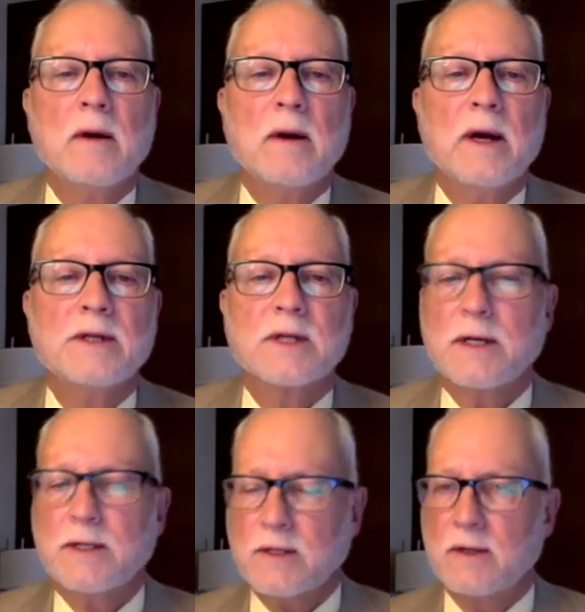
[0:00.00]
As
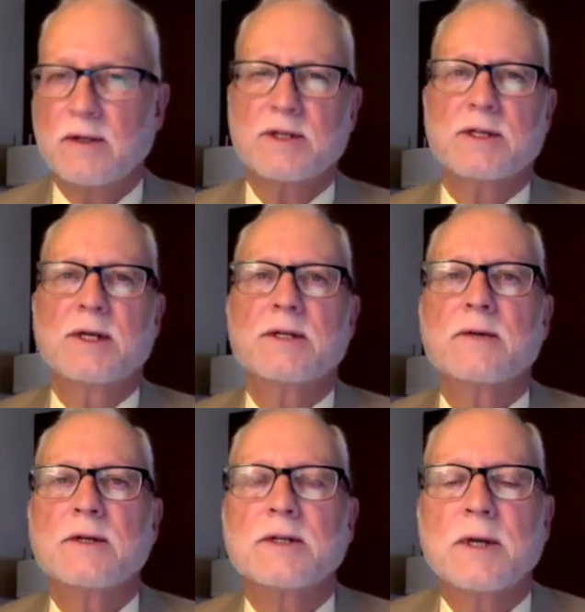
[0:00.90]
Aeschylus says
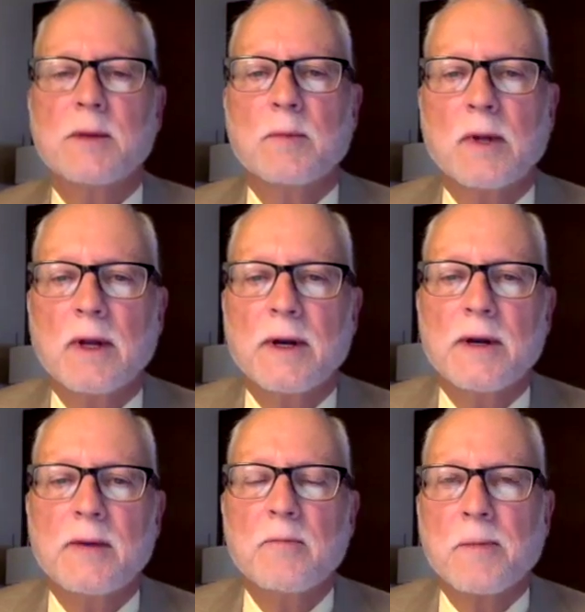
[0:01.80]
in the same
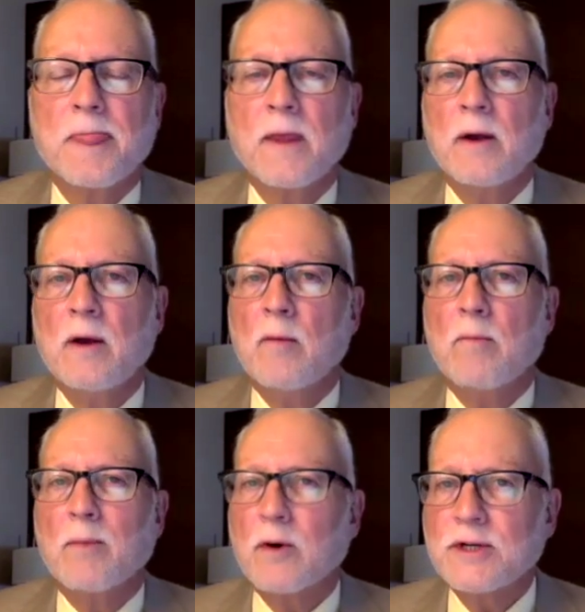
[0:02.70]
play,
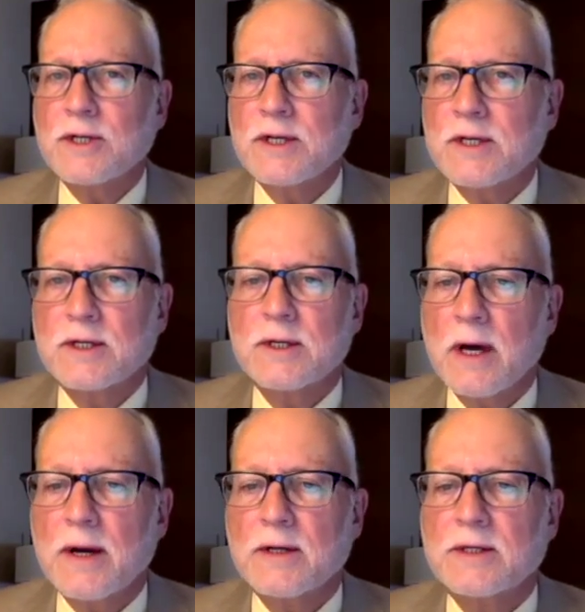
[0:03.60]
mercy is
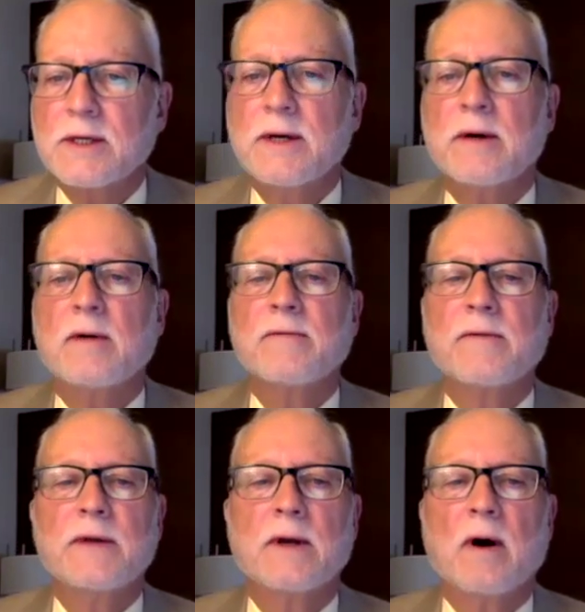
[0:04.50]
not itself
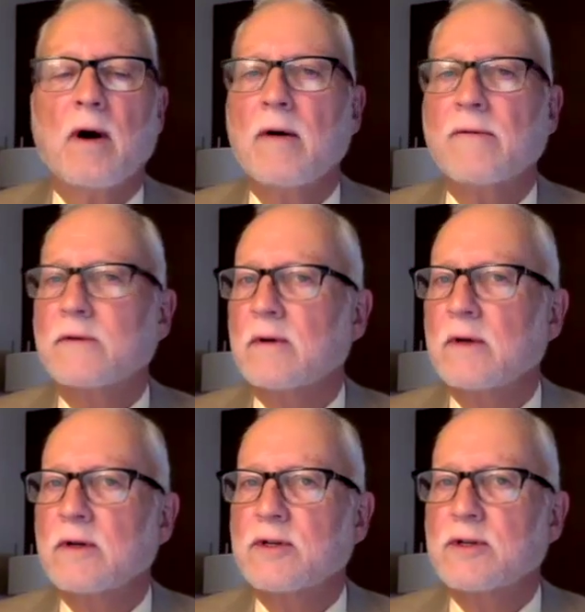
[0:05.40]
that oft
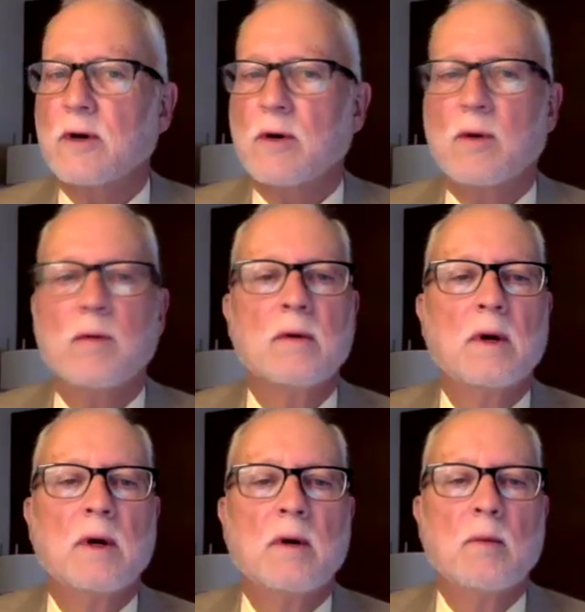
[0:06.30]
looks so.
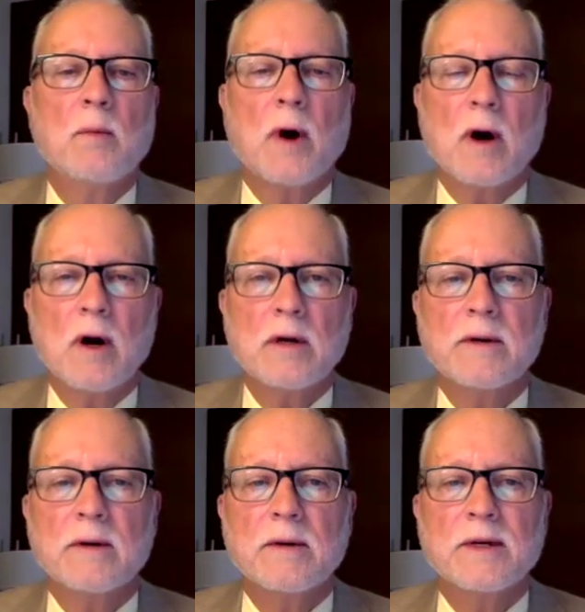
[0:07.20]

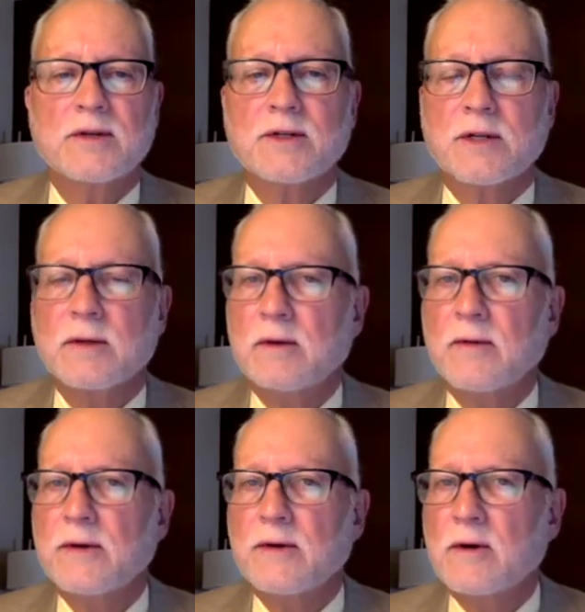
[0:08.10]
Pardon is still
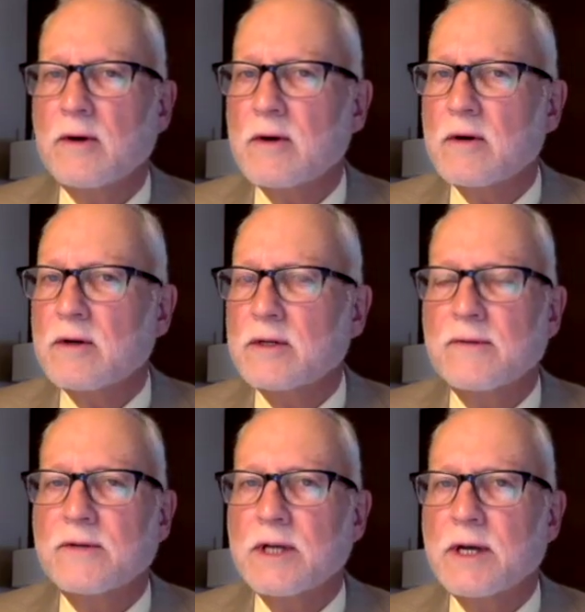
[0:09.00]
the nurse
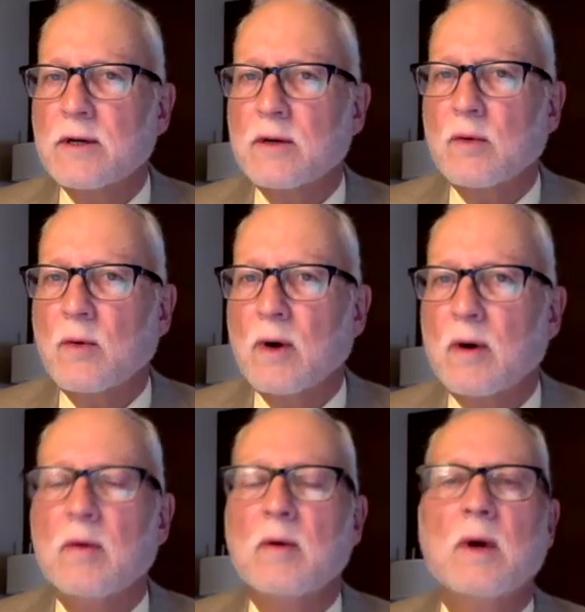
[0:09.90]
of second
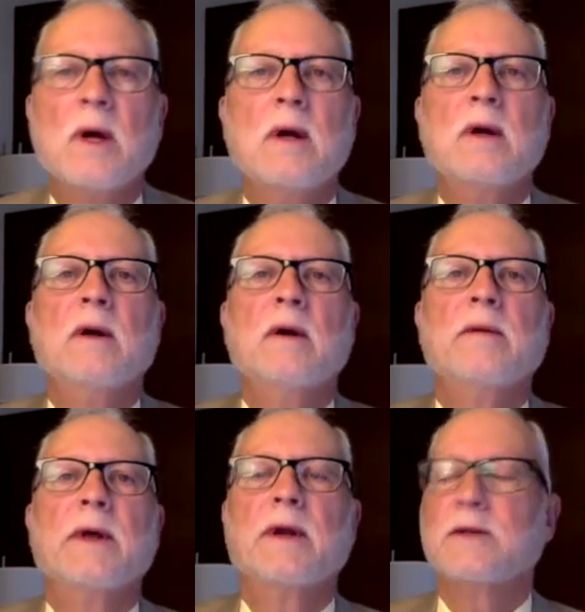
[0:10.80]
woe.
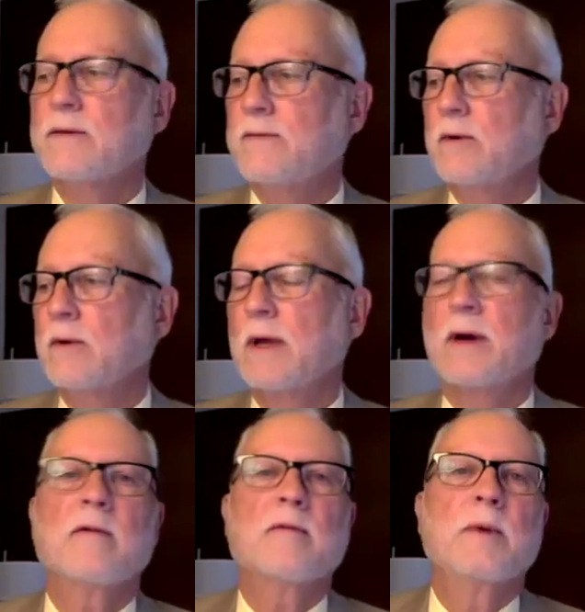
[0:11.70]
That is, if you let
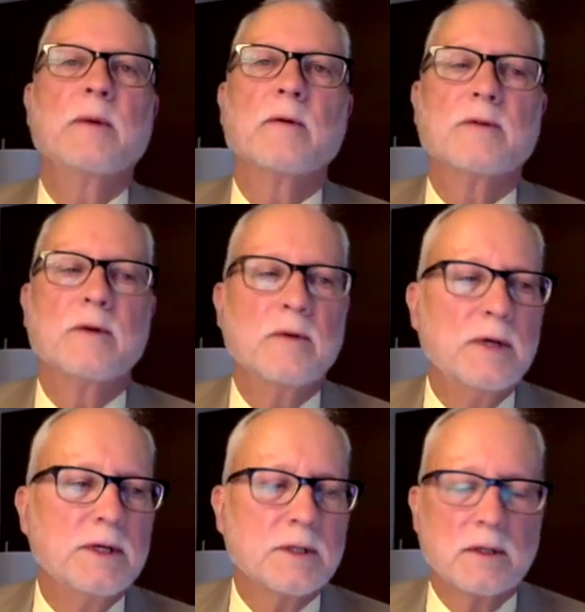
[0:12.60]
off people too
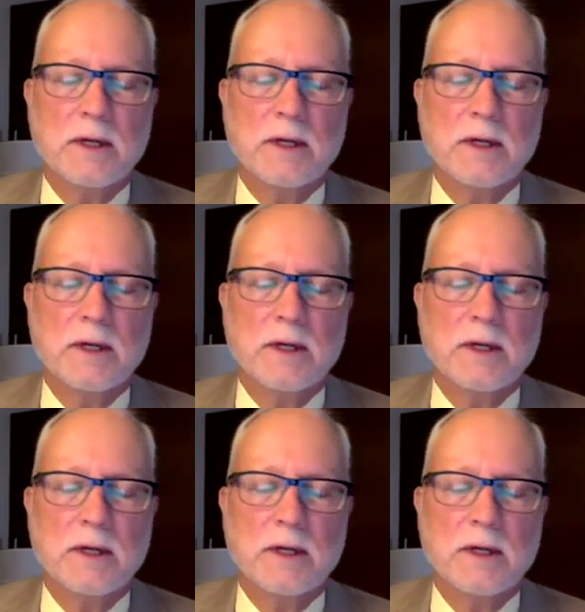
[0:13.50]
easily